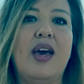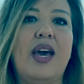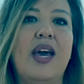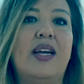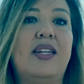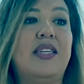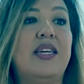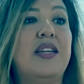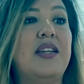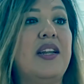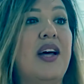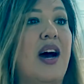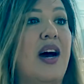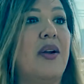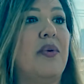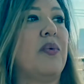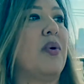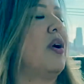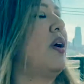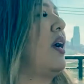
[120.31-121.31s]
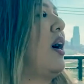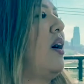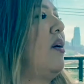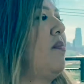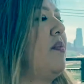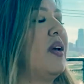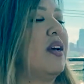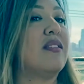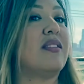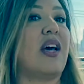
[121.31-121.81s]
It did not work
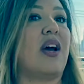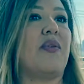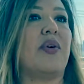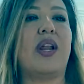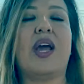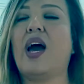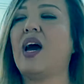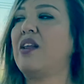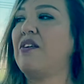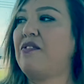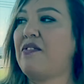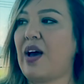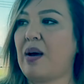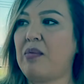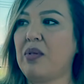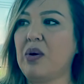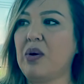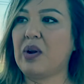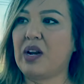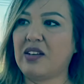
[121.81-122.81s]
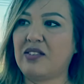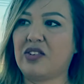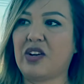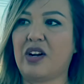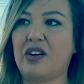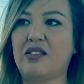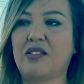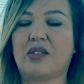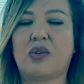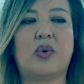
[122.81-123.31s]
out because I already had a family
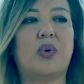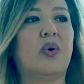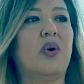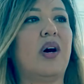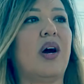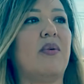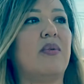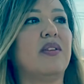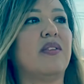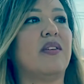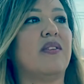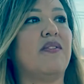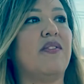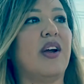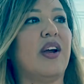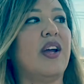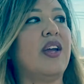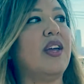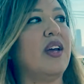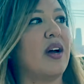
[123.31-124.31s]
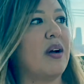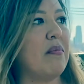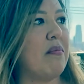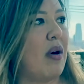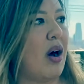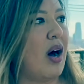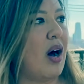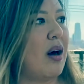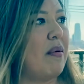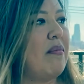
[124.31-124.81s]
started school. I was a very young
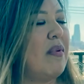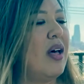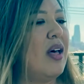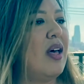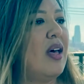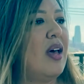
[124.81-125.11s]
mom.